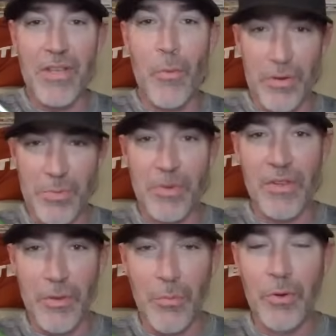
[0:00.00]
that works
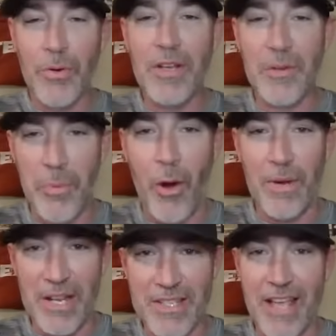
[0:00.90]
within the recruiting
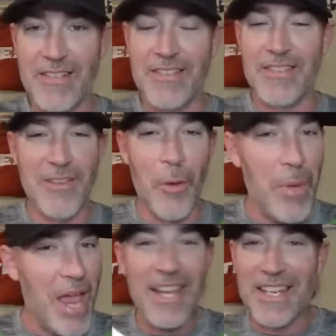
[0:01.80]
department at Texas. And so
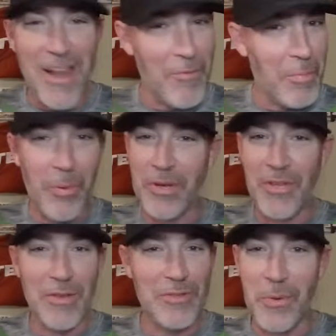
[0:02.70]
Petty had never put
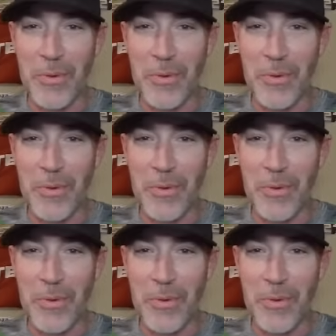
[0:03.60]
the two